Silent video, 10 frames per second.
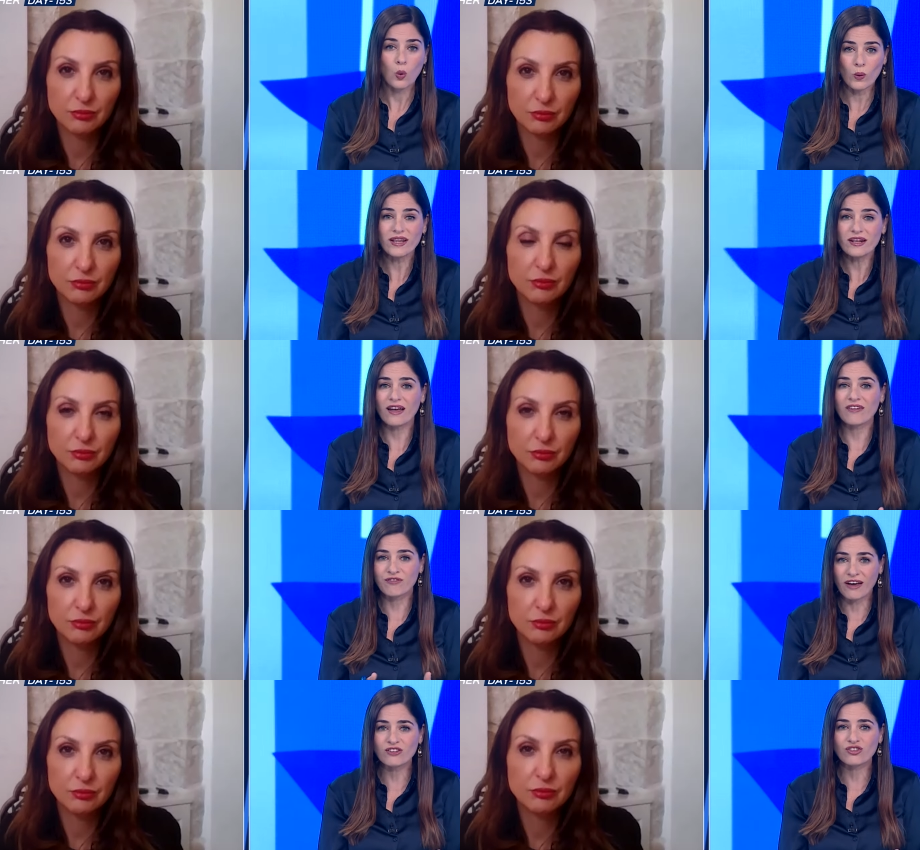Speaker 1: Will it
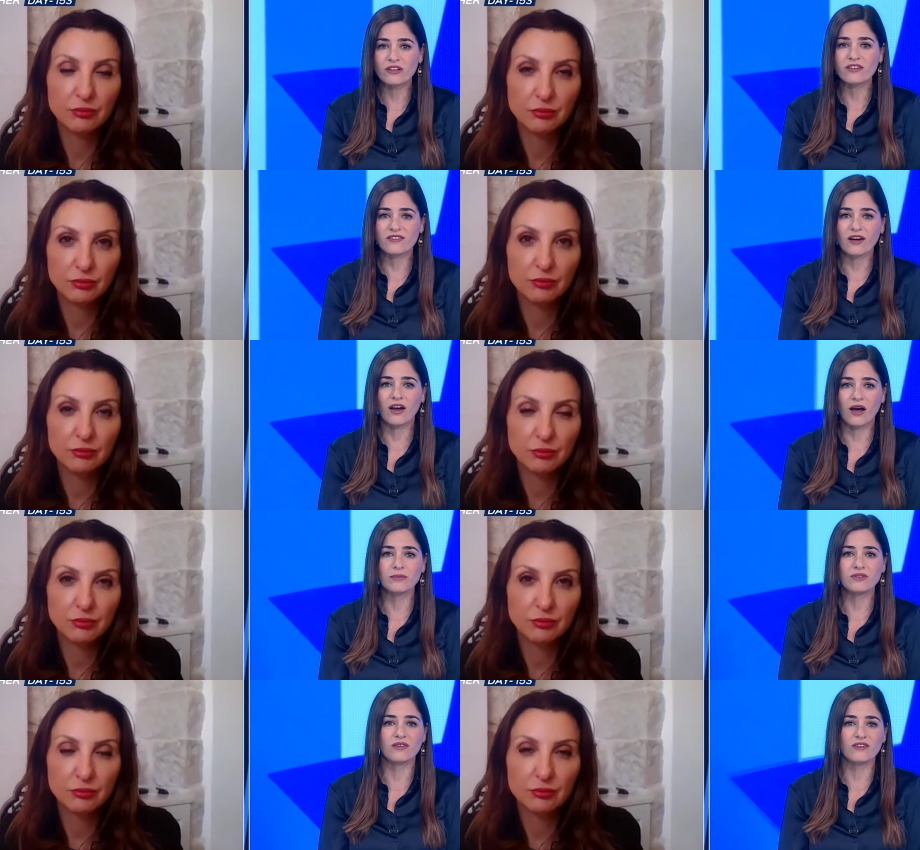eventually
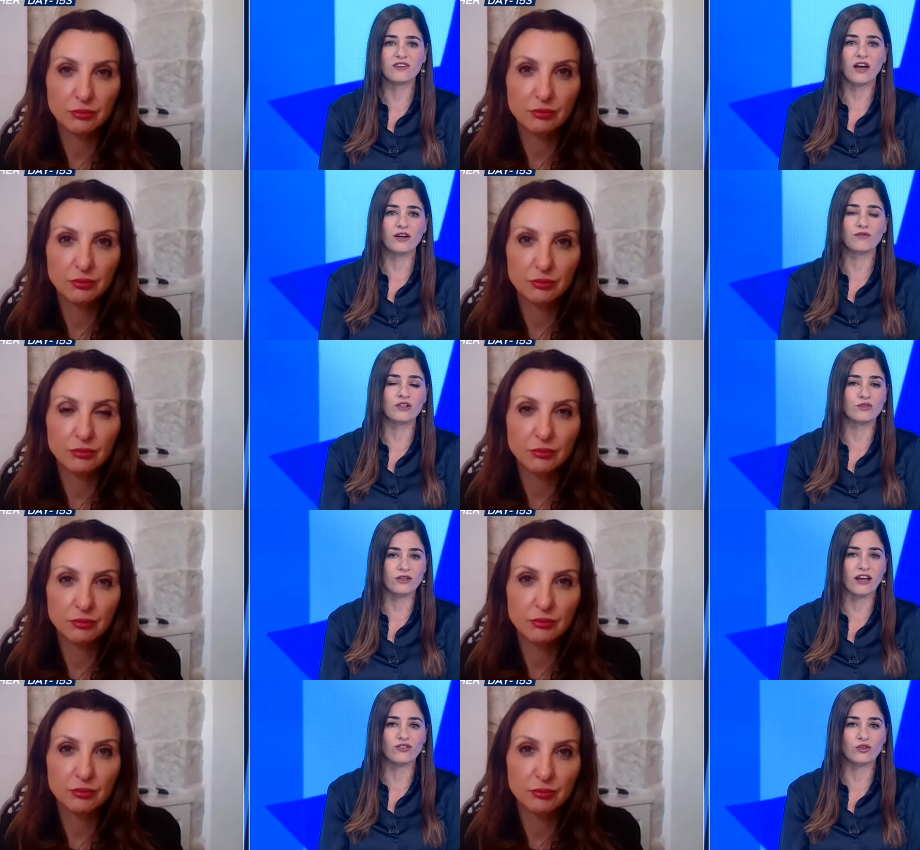succumb to this kind of
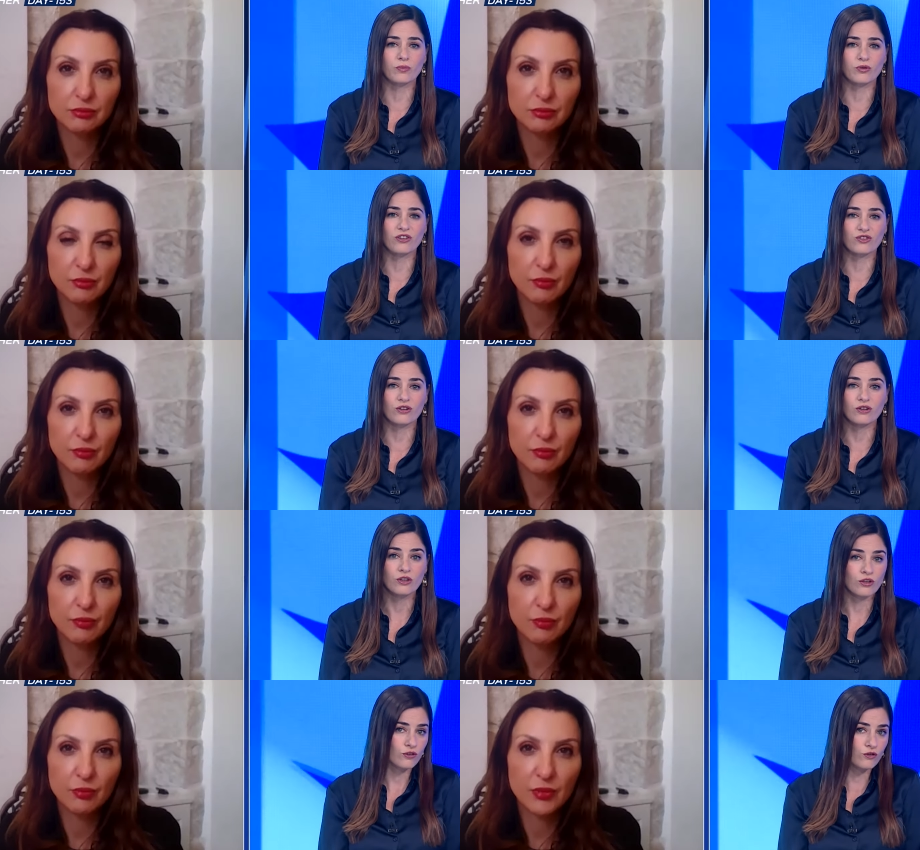international pressure
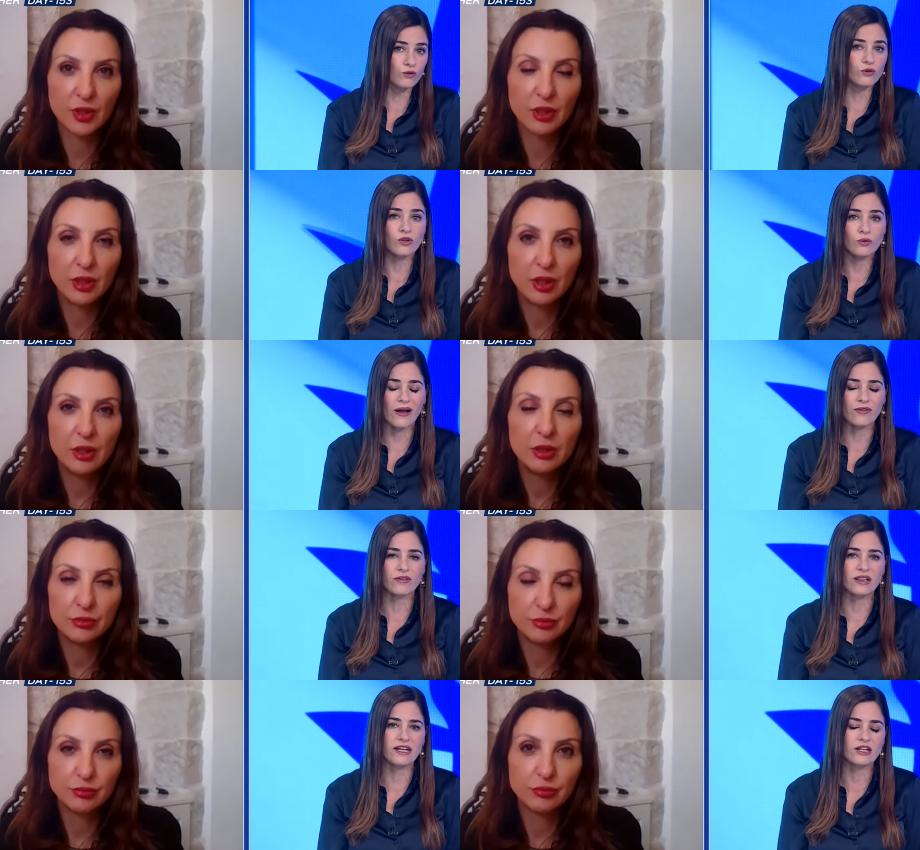sooner rather
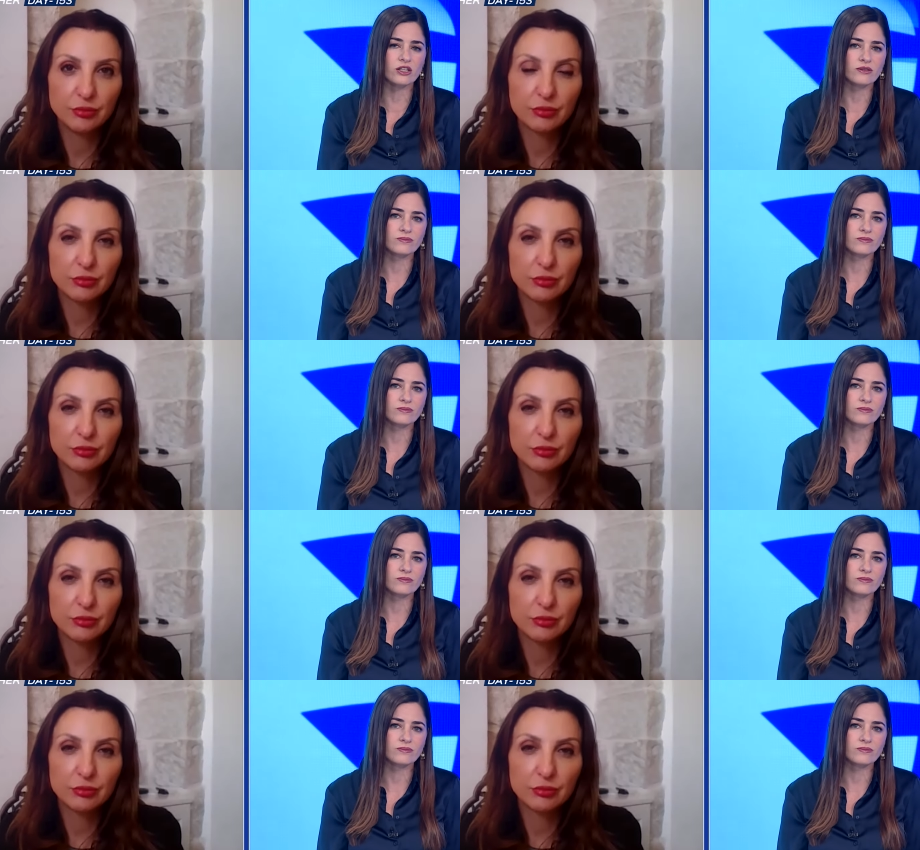than later?